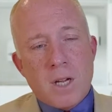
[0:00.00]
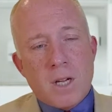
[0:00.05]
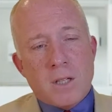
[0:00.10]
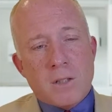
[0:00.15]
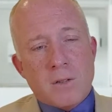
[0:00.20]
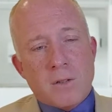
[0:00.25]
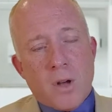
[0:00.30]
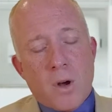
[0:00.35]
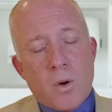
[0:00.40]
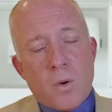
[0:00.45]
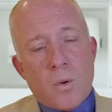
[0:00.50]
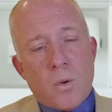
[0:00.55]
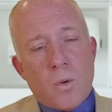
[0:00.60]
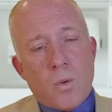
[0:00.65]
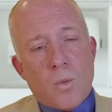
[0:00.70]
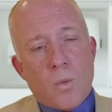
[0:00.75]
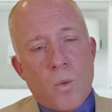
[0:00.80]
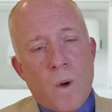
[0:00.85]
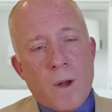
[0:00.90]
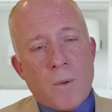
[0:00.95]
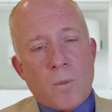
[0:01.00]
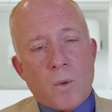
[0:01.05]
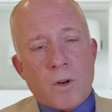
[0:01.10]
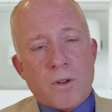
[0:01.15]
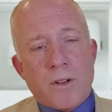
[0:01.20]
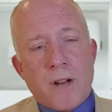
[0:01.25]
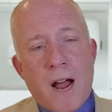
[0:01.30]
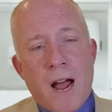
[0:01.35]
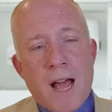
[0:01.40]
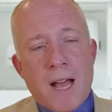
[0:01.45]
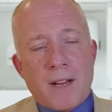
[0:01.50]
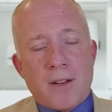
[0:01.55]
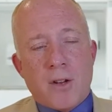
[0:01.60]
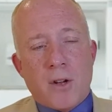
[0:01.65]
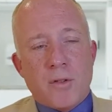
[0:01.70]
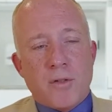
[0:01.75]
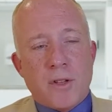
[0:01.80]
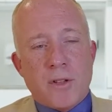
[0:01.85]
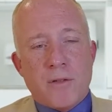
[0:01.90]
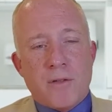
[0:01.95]
So when we're
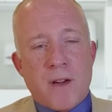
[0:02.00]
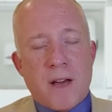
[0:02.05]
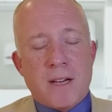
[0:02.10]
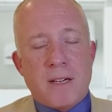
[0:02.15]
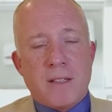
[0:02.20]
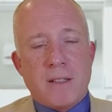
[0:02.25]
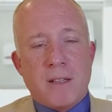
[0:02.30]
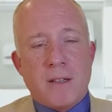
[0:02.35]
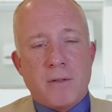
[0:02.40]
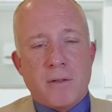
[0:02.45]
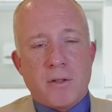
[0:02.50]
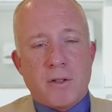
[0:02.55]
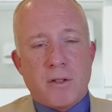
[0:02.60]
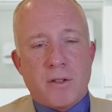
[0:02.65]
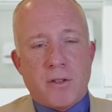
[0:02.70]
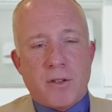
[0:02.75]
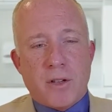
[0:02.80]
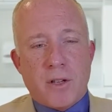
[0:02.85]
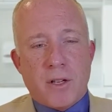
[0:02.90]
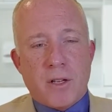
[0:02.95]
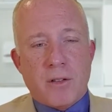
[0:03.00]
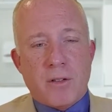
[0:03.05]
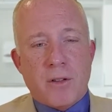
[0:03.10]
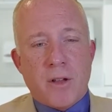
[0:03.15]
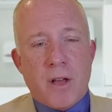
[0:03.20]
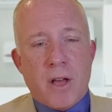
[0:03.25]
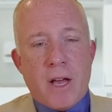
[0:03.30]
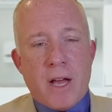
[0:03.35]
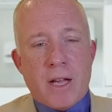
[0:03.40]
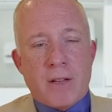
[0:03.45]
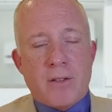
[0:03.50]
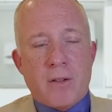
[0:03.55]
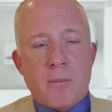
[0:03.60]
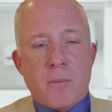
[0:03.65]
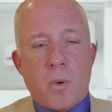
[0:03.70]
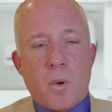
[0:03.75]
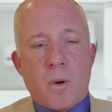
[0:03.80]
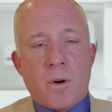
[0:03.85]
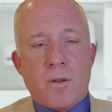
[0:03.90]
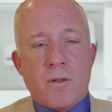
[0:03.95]
diagnosing fatty liver disease, it's
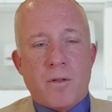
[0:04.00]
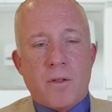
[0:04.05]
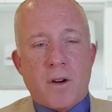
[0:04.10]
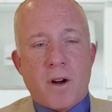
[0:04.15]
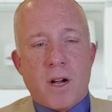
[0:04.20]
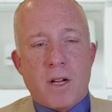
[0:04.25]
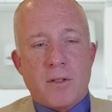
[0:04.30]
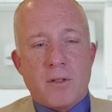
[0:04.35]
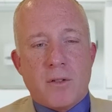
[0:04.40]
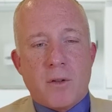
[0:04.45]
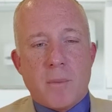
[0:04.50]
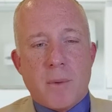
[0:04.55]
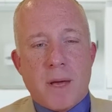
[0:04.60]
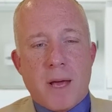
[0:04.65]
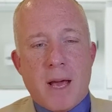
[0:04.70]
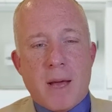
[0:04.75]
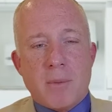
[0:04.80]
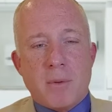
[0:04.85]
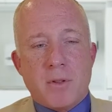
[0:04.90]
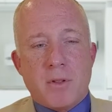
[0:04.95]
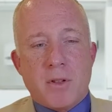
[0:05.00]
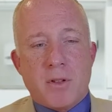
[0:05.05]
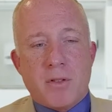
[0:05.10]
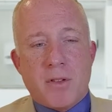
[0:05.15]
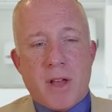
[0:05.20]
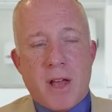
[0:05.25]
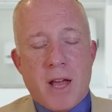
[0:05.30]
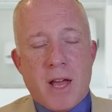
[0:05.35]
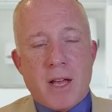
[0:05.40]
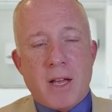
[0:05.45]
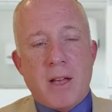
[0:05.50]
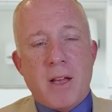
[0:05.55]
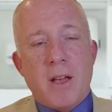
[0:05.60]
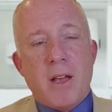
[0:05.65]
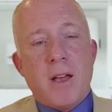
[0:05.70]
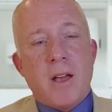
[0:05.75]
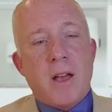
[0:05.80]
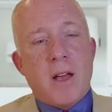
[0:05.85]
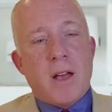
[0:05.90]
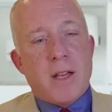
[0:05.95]
important for us to be able to say,
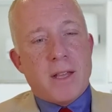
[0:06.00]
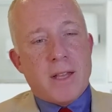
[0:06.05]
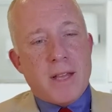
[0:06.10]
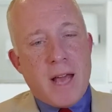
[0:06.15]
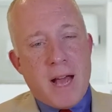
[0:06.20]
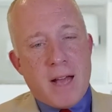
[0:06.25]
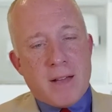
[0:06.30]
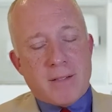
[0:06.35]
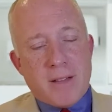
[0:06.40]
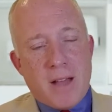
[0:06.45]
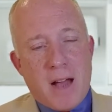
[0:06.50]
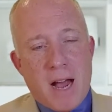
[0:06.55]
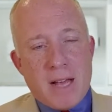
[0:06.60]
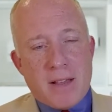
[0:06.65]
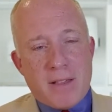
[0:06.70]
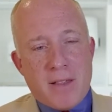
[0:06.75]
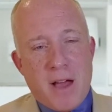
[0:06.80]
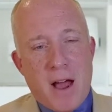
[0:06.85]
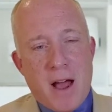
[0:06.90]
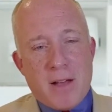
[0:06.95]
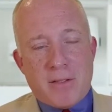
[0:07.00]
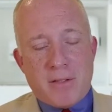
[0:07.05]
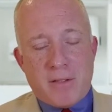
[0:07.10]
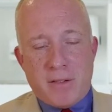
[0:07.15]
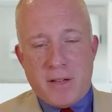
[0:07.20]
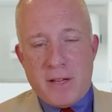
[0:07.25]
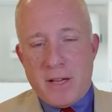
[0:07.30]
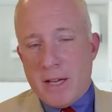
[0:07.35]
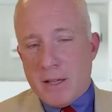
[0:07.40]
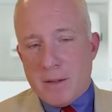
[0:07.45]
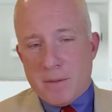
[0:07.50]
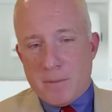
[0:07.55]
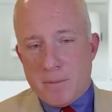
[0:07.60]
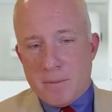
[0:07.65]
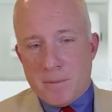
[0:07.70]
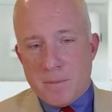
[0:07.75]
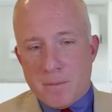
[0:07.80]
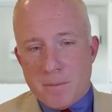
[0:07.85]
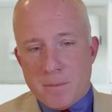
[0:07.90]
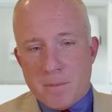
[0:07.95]
yes, I, I see it.
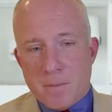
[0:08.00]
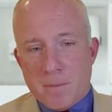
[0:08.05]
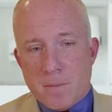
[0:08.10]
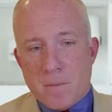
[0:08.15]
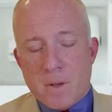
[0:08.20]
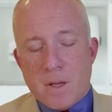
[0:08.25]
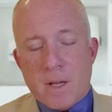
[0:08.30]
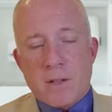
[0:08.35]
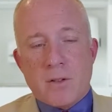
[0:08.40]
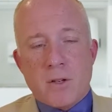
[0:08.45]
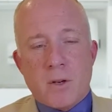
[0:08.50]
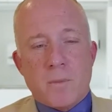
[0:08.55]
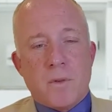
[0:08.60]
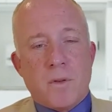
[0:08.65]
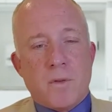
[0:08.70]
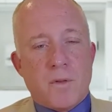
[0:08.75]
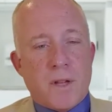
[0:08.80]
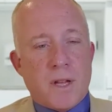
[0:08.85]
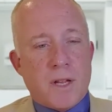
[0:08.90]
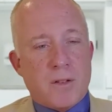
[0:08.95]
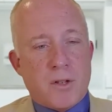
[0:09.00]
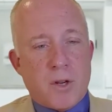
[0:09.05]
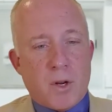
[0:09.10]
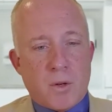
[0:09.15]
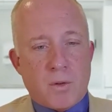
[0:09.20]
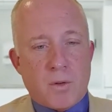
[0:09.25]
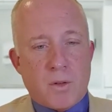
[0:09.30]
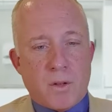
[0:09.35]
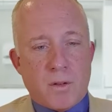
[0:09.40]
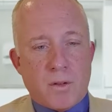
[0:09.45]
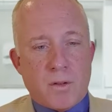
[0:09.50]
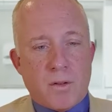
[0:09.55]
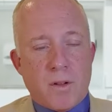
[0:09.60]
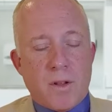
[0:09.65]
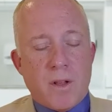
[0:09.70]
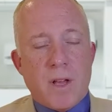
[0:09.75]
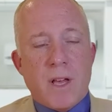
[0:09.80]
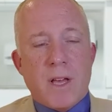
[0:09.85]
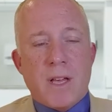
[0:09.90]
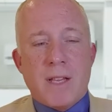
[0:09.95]
In terms of steatosis,
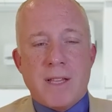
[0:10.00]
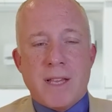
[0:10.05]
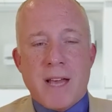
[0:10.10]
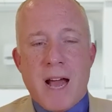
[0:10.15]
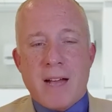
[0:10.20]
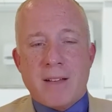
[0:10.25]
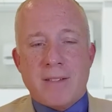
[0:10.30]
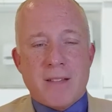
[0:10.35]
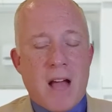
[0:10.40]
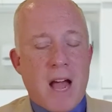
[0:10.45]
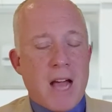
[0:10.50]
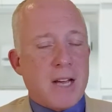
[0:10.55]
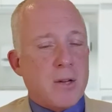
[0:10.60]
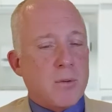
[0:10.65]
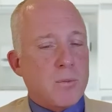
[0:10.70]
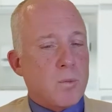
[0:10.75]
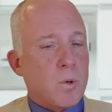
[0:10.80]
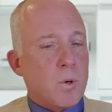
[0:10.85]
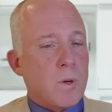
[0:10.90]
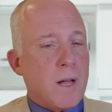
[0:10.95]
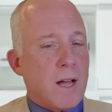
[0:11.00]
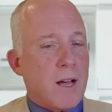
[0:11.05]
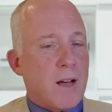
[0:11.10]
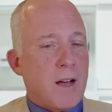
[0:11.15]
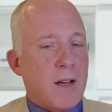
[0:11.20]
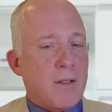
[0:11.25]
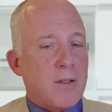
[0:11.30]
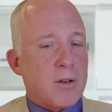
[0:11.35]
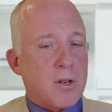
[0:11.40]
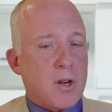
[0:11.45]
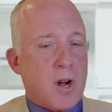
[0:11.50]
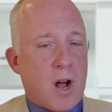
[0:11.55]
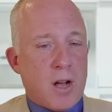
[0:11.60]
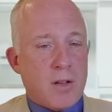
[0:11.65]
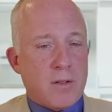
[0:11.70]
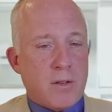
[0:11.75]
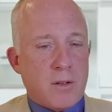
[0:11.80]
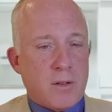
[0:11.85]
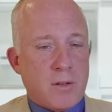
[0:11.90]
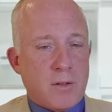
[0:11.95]
yes, I can rule out other
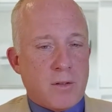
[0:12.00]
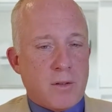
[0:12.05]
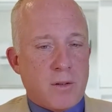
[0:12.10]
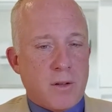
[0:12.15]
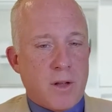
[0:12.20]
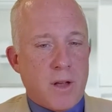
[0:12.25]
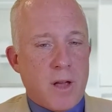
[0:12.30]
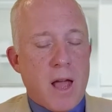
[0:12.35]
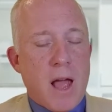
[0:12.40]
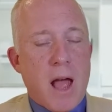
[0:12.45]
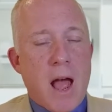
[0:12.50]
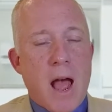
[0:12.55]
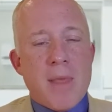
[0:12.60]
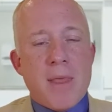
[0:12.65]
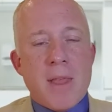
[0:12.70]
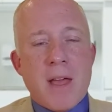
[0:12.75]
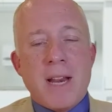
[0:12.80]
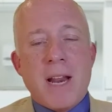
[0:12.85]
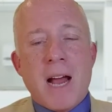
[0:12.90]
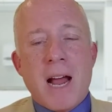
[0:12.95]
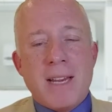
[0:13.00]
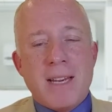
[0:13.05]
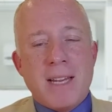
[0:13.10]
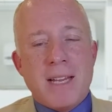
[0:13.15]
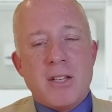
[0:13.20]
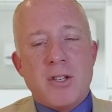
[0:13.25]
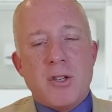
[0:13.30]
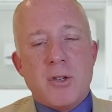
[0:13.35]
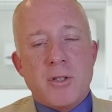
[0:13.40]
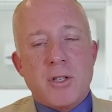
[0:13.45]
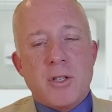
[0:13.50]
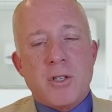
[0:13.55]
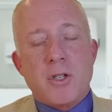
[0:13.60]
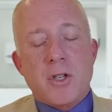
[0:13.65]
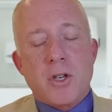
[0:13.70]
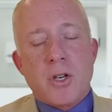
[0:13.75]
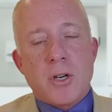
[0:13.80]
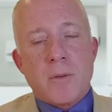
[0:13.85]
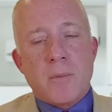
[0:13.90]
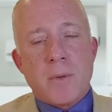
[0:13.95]
causes, and then I need to
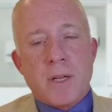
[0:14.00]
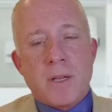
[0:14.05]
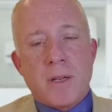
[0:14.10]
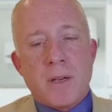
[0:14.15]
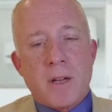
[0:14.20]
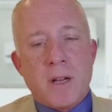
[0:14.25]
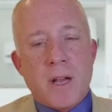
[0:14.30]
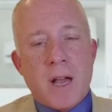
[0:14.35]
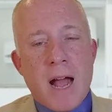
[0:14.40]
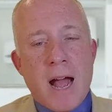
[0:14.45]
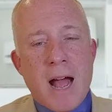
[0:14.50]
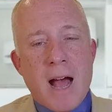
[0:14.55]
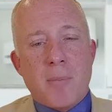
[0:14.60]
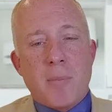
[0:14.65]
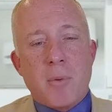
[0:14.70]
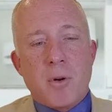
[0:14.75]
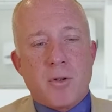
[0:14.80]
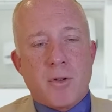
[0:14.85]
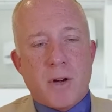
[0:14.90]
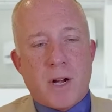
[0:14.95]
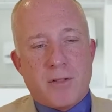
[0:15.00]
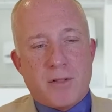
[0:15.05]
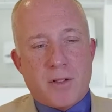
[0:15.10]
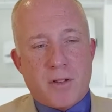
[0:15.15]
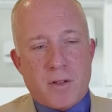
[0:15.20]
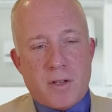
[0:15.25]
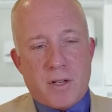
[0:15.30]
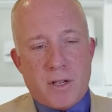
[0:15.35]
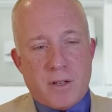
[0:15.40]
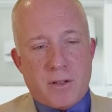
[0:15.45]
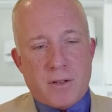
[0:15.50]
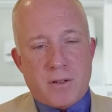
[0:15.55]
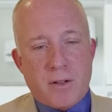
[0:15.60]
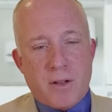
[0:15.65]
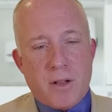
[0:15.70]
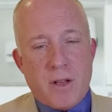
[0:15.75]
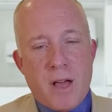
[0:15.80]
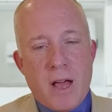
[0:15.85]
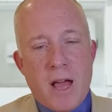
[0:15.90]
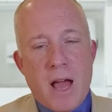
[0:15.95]
determine how progressive it is.
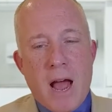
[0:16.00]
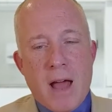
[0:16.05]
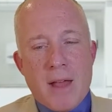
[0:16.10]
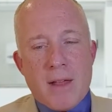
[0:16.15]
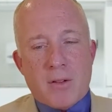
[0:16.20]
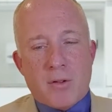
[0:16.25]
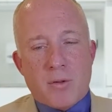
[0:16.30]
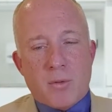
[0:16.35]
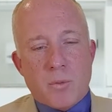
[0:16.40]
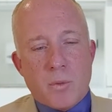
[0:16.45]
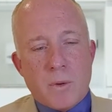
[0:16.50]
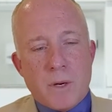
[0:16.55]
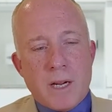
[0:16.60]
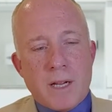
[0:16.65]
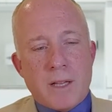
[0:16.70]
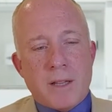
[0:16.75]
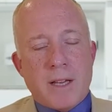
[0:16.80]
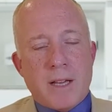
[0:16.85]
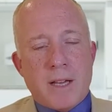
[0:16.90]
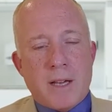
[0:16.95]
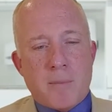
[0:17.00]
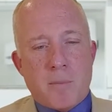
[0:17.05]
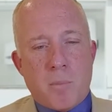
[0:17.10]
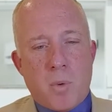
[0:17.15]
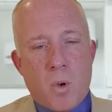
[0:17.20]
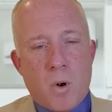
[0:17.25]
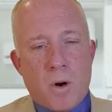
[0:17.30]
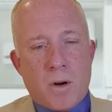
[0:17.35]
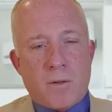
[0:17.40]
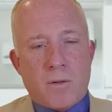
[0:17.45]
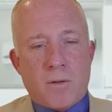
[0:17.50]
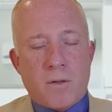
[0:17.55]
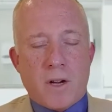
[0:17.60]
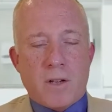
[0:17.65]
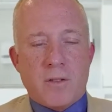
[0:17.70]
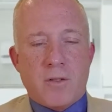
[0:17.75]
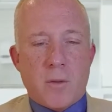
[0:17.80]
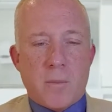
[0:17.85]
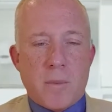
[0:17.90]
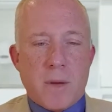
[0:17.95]
And it's really important for
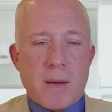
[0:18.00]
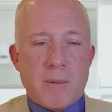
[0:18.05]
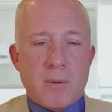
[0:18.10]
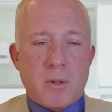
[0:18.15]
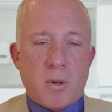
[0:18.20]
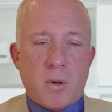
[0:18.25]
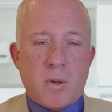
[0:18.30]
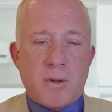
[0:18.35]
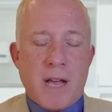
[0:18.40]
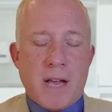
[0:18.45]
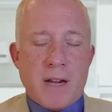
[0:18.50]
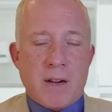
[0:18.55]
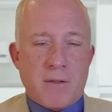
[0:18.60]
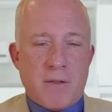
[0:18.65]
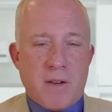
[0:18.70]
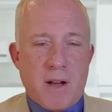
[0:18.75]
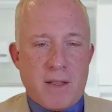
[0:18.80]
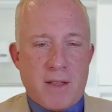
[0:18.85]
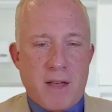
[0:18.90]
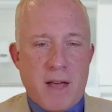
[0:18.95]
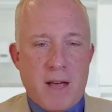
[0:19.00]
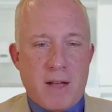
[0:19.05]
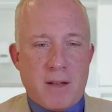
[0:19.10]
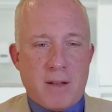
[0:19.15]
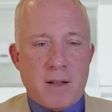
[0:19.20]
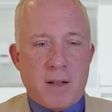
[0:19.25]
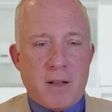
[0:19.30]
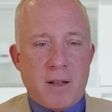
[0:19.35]
us to be able to identify that,